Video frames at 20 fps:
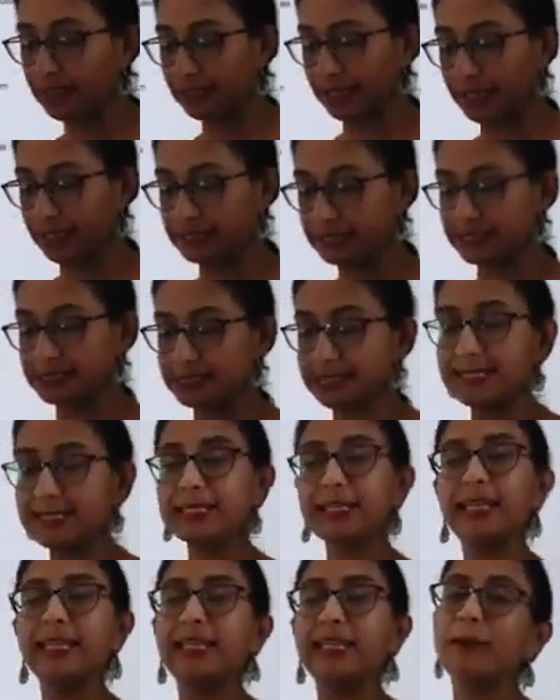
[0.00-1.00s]
existence
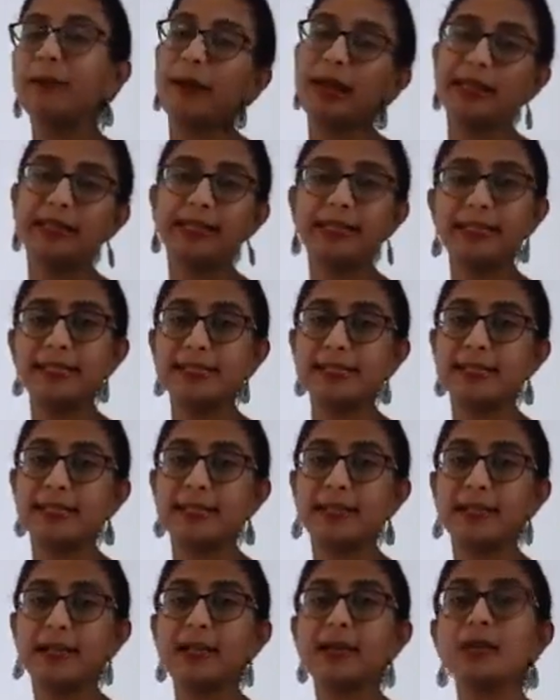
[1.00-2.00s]
in the bacterial cell.
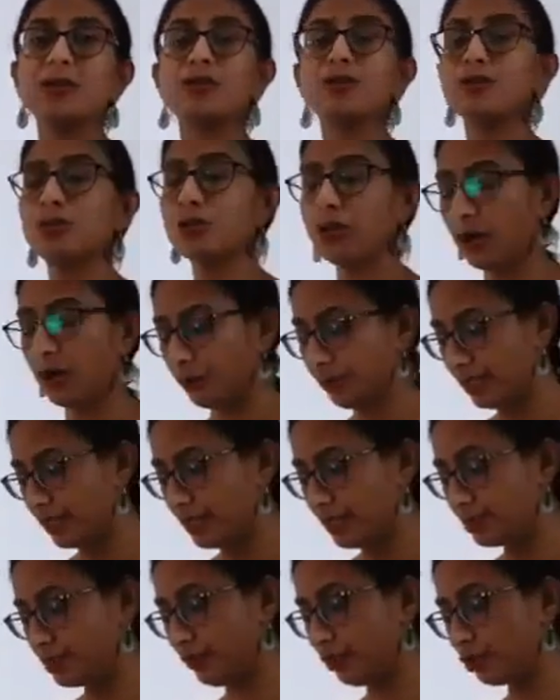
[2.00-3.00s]
So
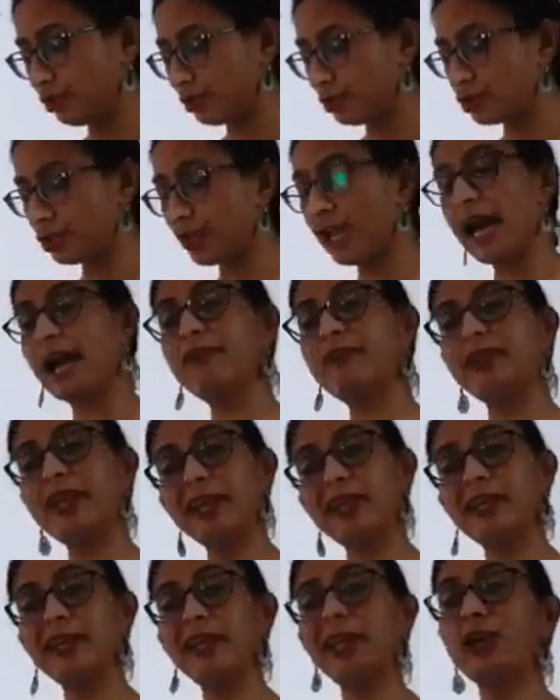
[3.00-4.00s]
nowadays we also have
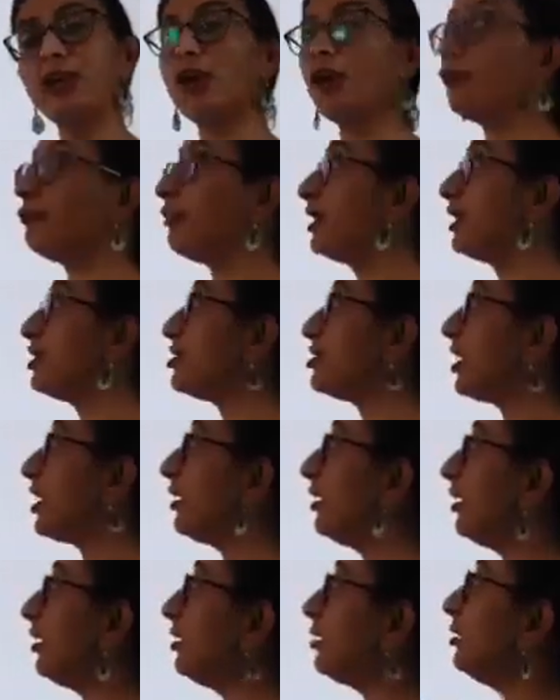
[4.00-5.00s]
technique of
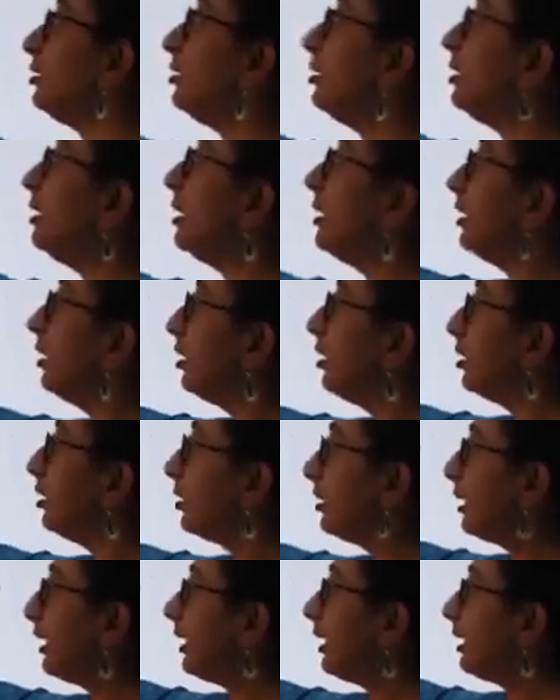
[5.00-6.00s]
injecting the
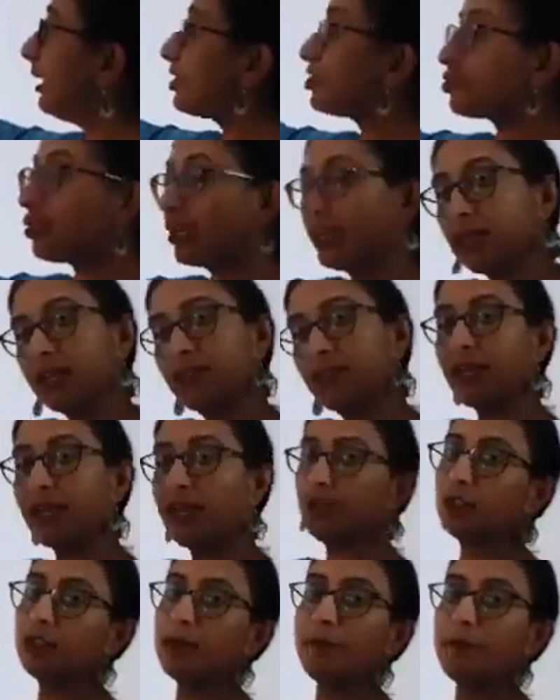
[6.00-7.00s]
DNA straight away
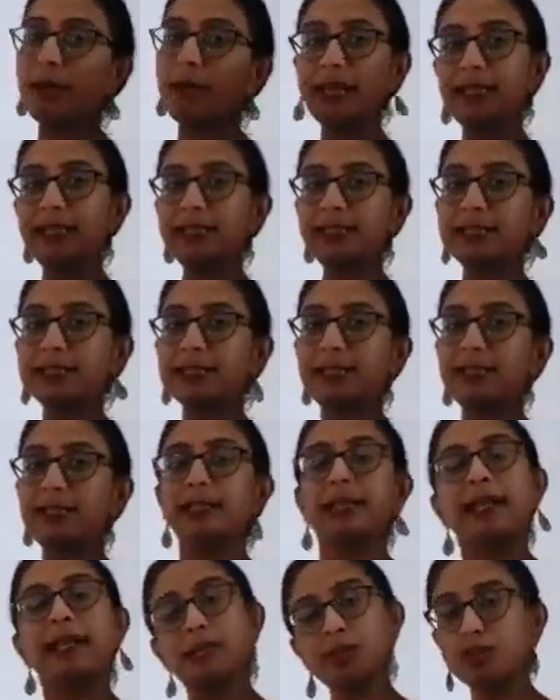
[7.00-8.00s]
into the bacterial cell.
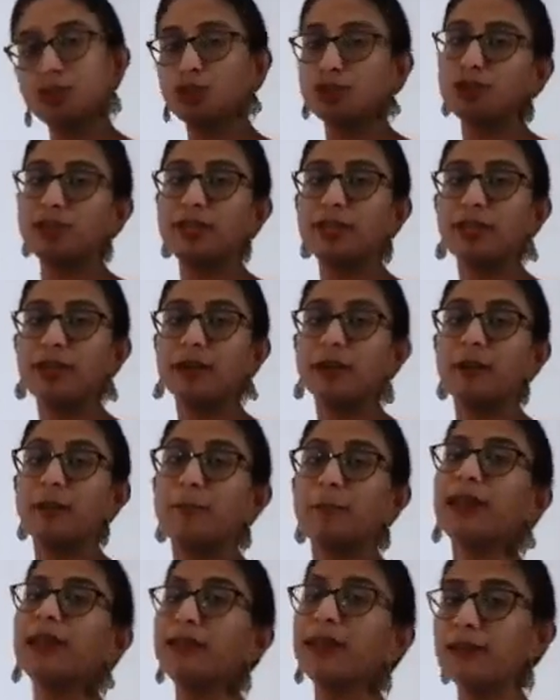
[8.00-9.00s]
That is also there.
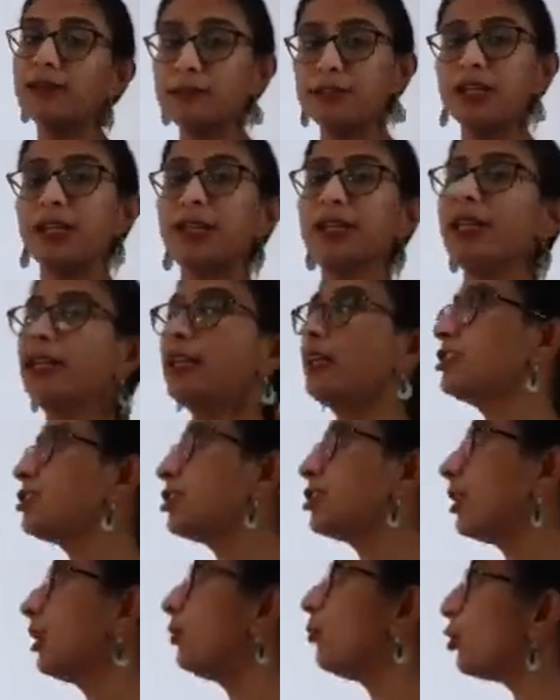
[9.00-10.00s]
But in genetic
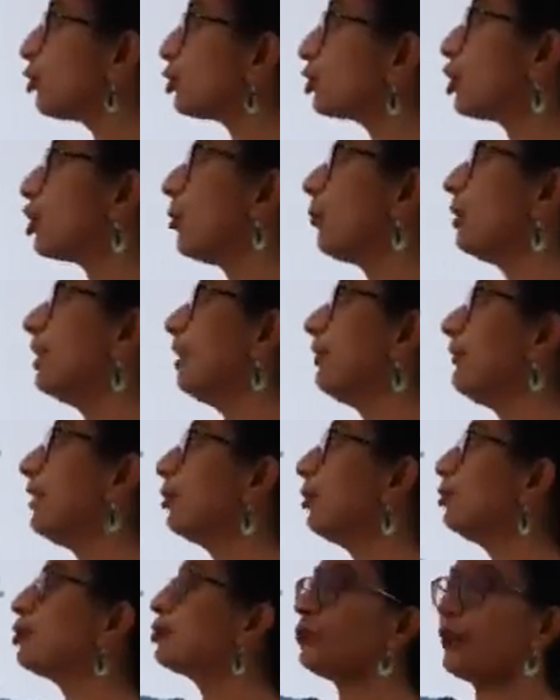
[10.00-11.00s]
engineering, most commonly we
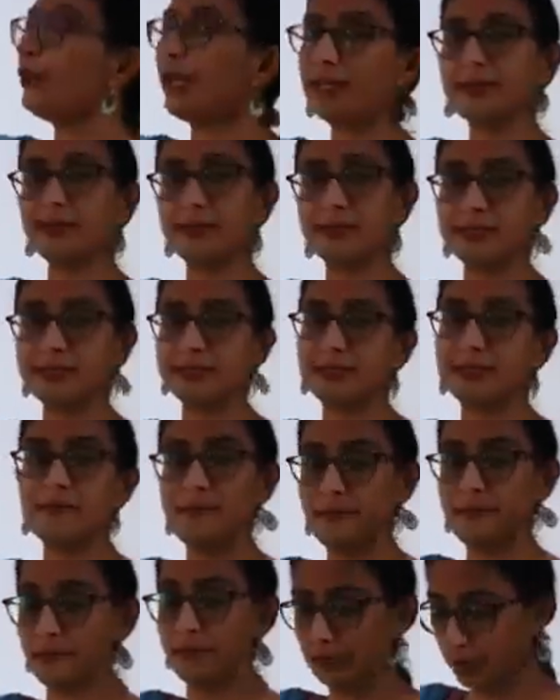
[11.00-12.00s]
use vectors.
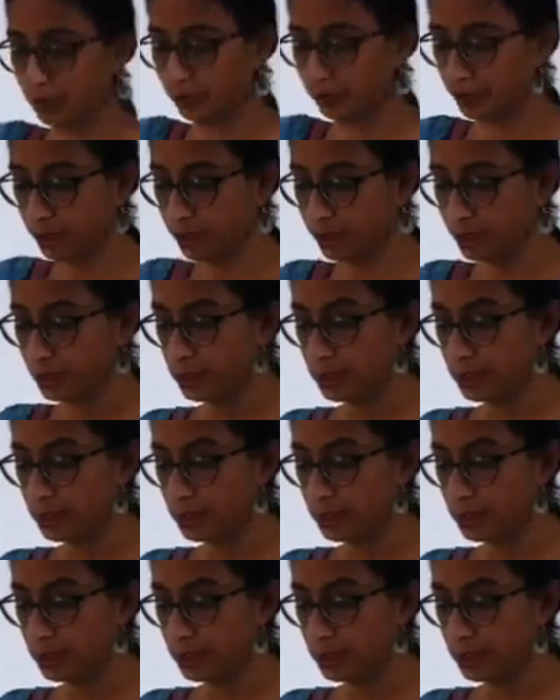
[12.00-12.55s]
Okay.